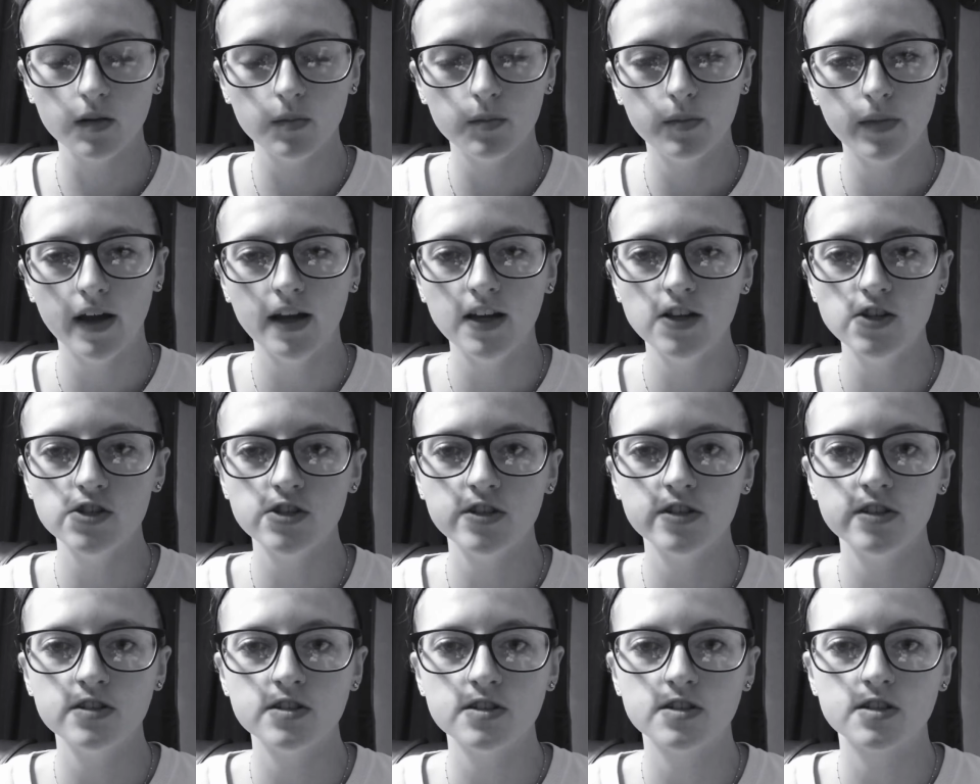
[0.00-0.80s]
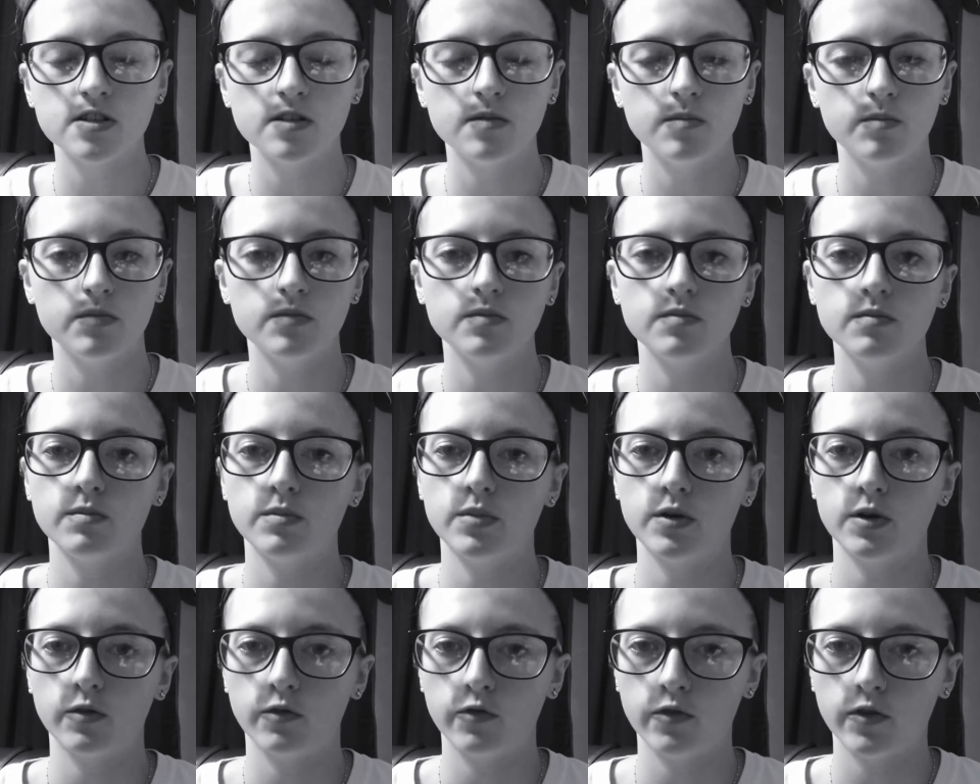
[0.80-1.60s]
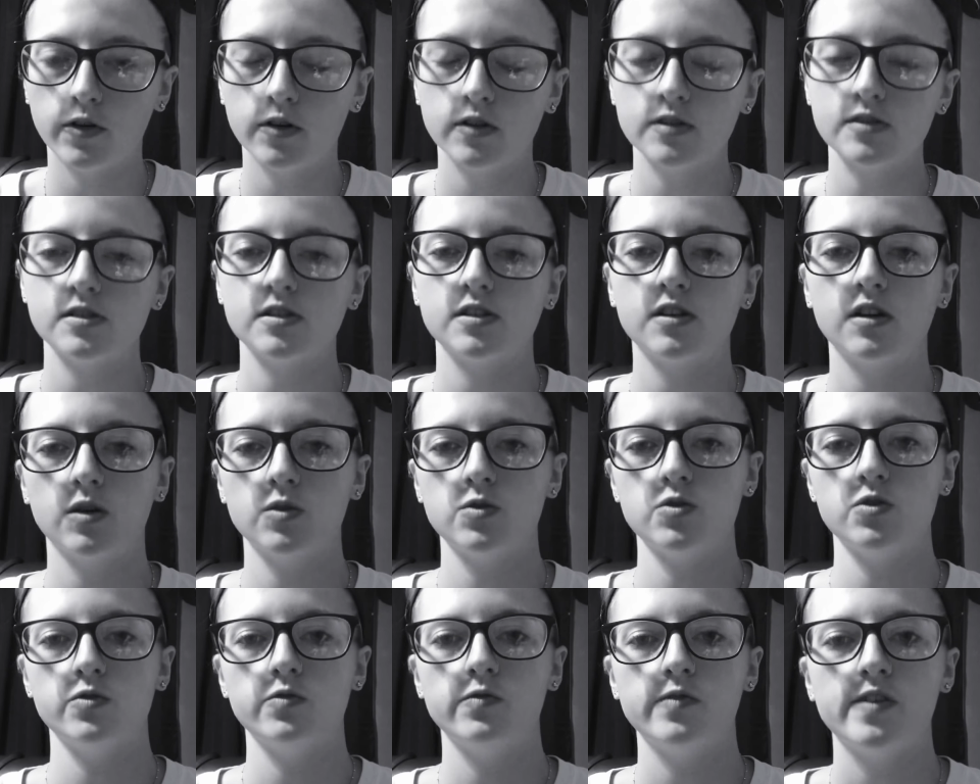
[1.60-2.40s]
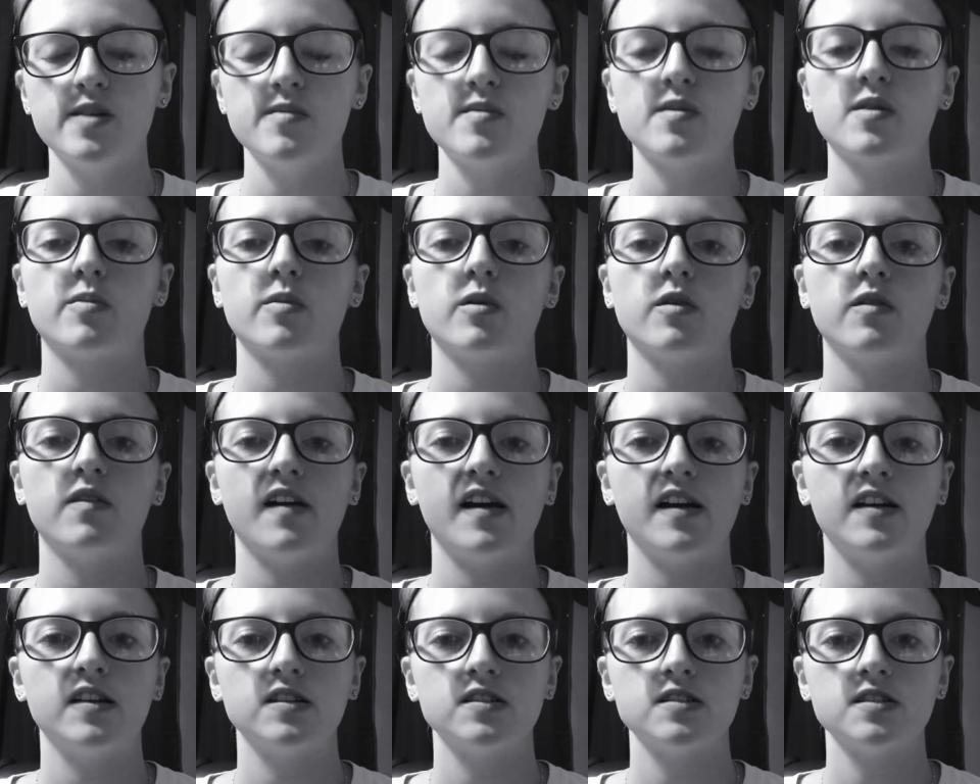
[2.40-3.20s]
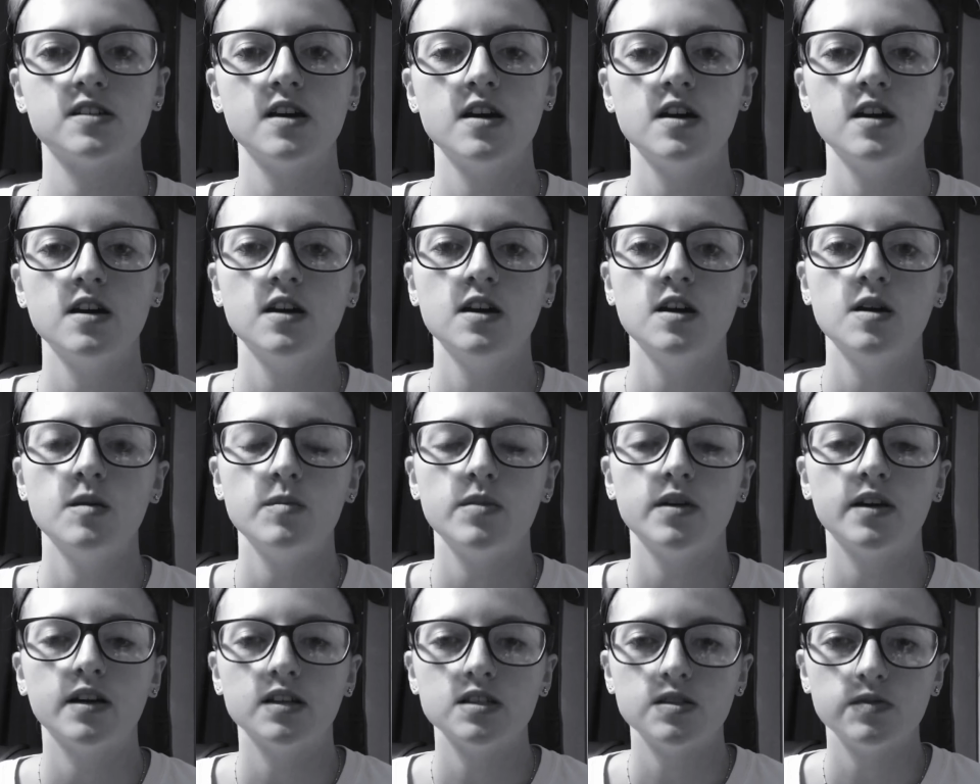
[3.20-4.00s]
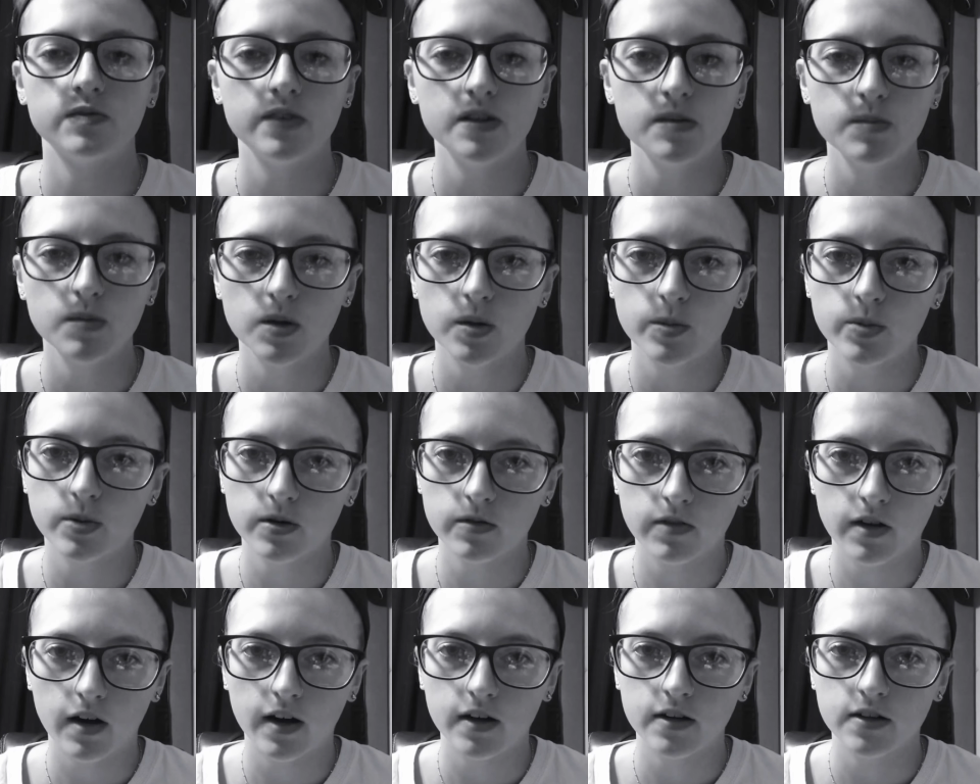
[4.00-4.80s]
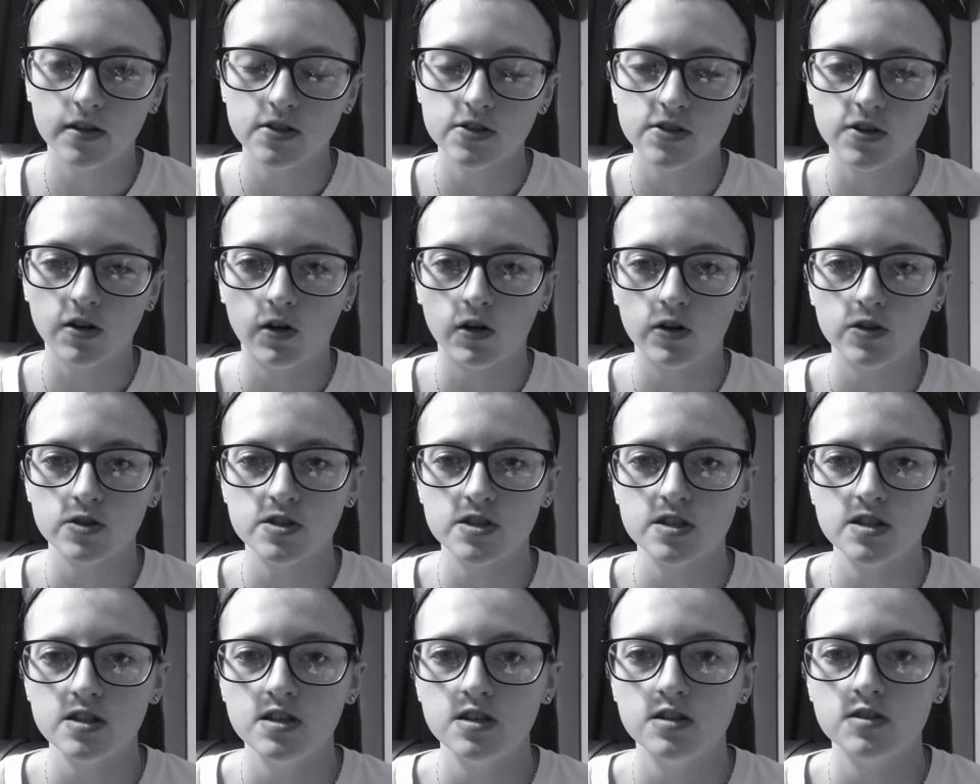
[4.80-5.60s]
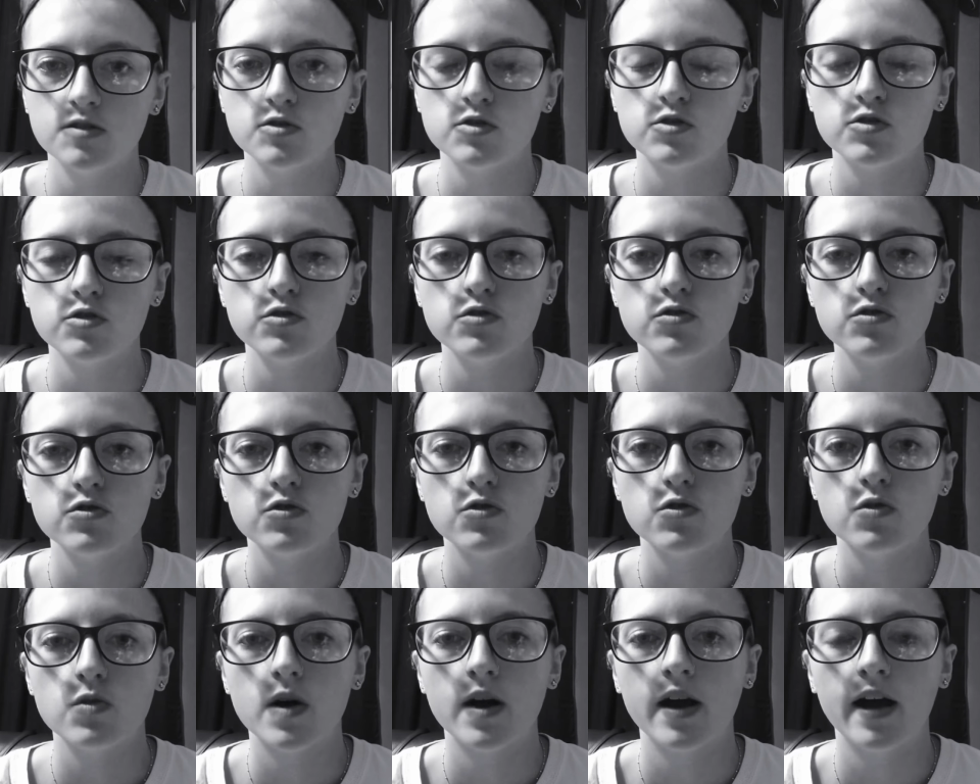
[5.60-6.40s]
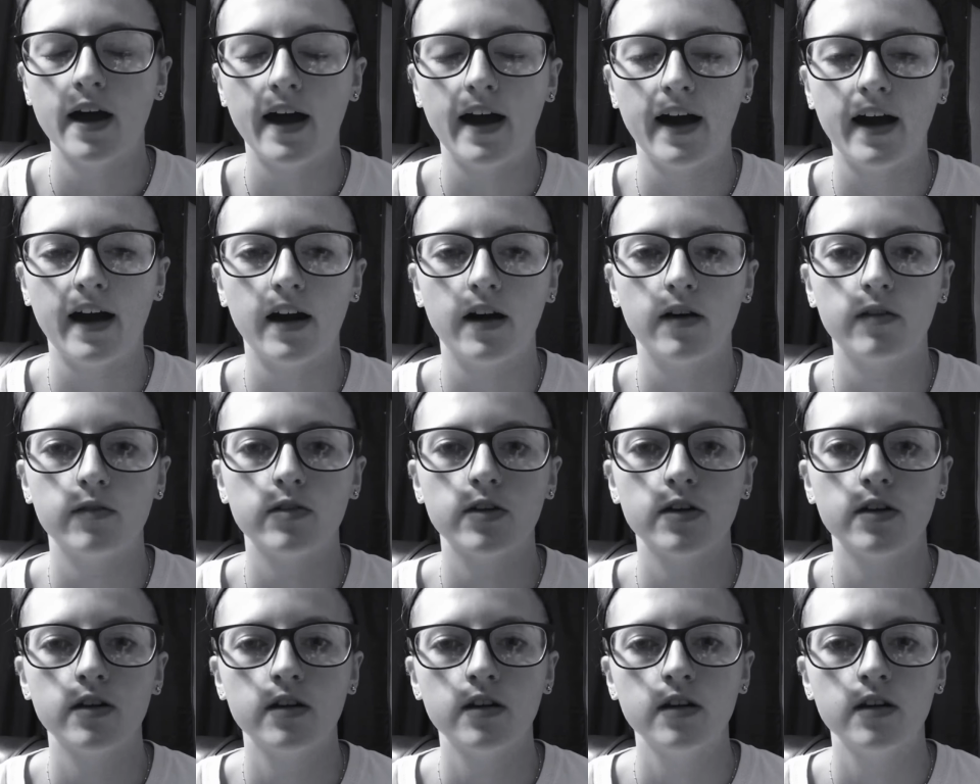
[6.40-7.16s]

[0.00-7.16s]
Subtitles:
patients prefer to go to female providers because female providers are seen to have